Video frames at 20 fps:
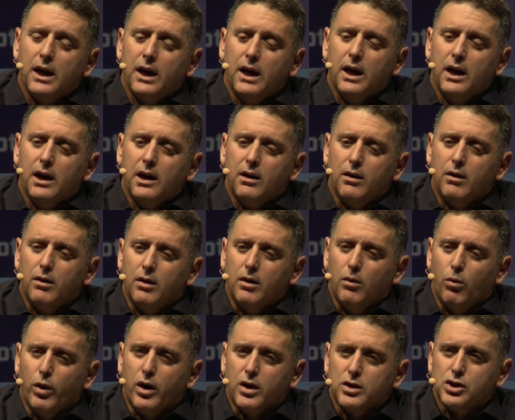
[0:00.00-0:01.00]
And
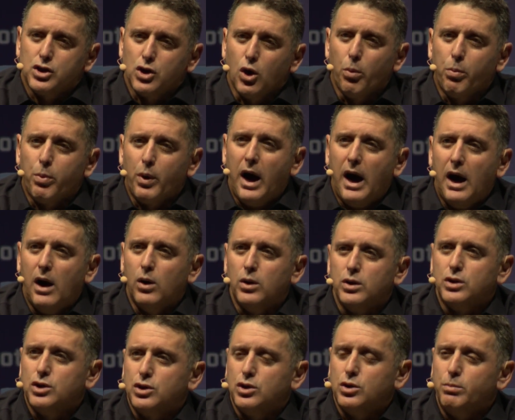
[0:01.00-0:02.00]
we're so
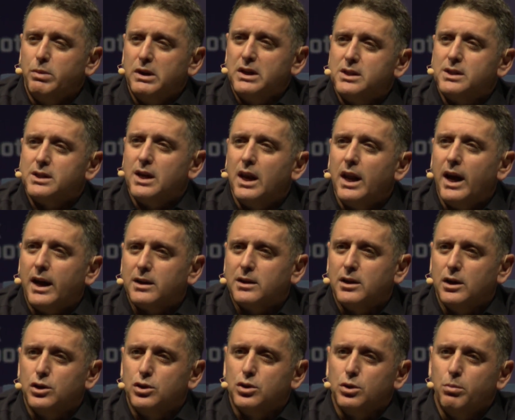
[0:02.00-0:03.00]
proud to be
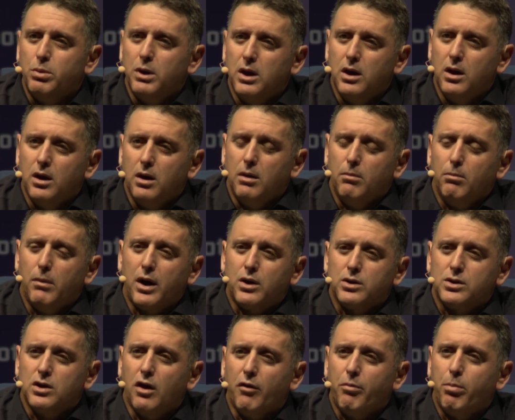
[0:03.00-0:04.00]
selected to be
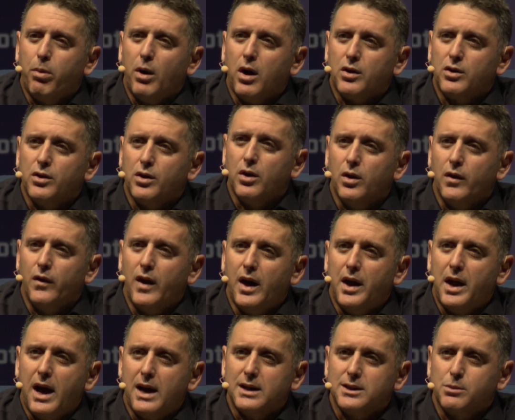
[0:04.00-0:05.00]
Microsoft partner on
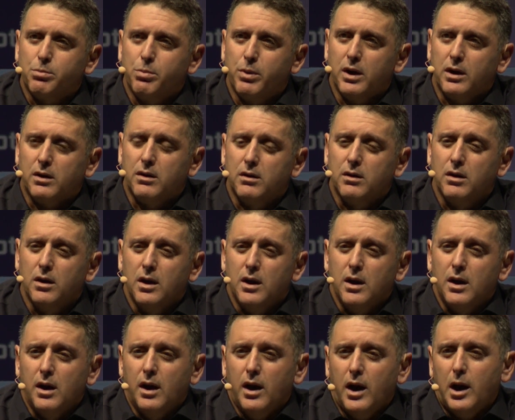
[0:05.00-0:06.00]
that aspect.
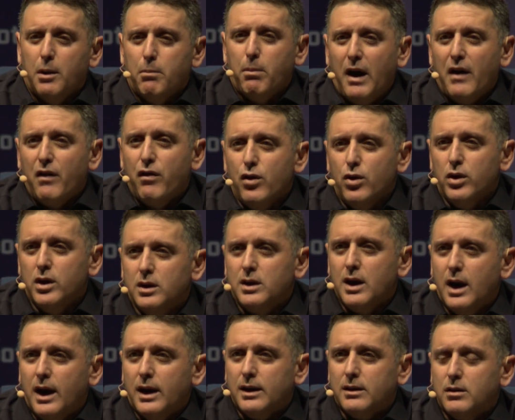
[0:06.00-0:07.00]
And by doing
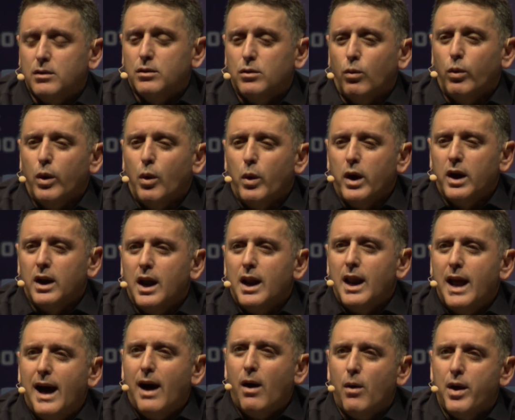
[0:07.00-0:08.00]
that, we will
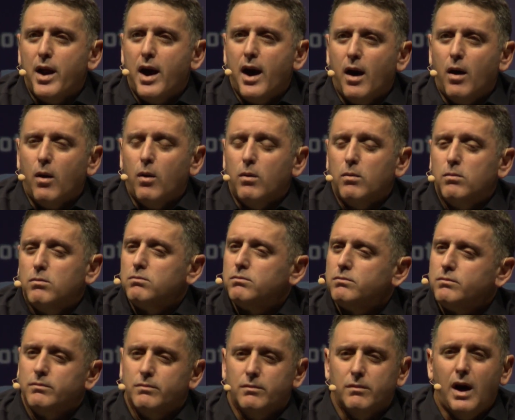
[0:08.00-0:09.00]
allow now
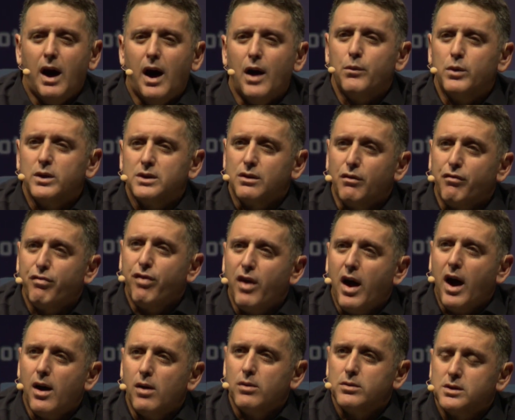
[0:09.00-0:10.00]
hundreds of
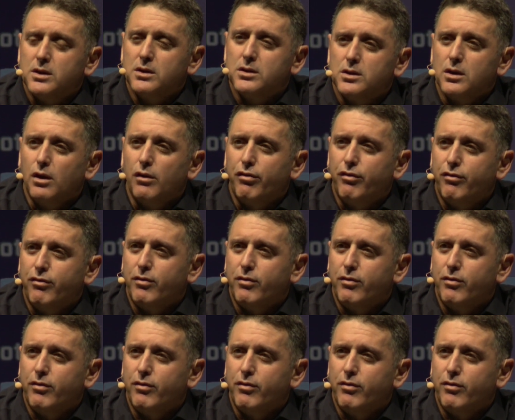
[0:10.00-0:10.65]
thousands of